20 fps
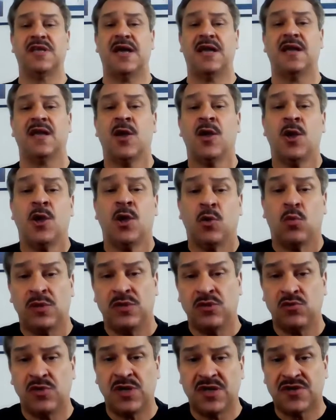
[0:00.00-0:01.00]
that
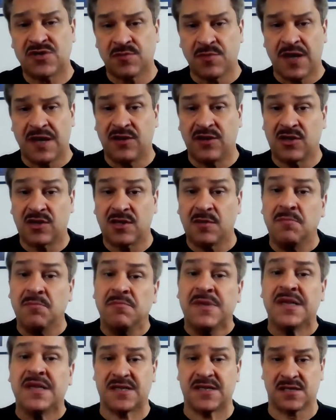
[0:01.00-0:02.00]
when you get somebody to
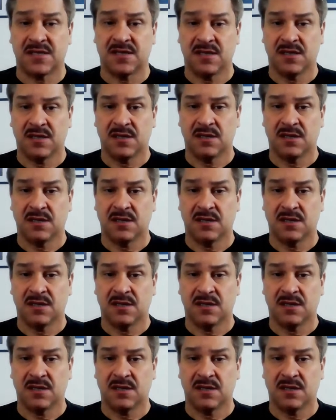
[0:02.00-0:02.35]
commit,